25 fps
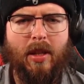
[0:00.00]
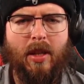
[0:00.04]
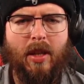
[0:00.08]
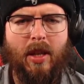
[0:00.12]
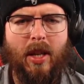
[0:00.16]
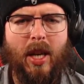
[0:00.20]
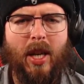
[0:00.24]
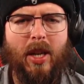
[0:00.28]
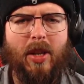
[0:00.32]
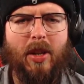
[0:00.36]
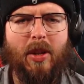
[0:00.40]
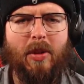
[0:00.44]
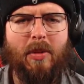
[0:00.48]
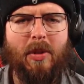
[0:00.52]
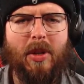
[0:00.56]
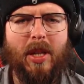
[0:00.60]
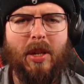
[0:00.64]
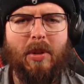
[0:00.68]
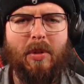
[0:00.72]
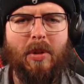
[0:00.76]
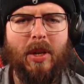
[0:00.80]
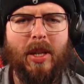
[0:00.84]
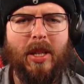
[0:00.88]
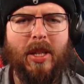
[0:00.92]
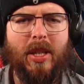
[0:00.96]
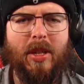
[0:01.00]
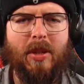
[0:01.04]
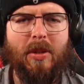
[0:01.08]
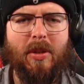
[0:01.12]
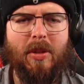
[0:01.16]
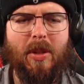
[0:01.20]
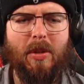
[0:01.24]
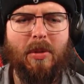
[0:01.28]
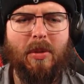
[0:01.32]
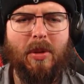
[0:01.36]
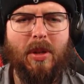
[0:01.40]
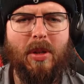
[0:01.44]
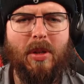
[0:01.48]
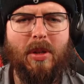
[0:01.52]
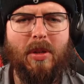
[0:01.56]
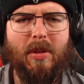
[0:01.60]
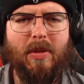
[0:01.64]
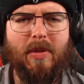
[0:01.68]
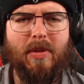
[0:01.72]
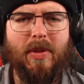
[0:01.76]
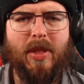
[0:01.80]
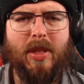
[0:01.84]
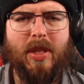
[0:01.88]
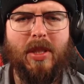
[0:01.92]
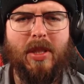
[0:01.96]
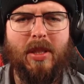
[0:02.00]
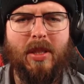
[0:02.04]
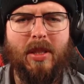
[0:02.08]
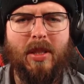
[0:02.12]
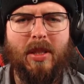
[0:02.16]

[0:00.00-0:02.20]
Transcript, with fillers: I don't really want to kill the wolves.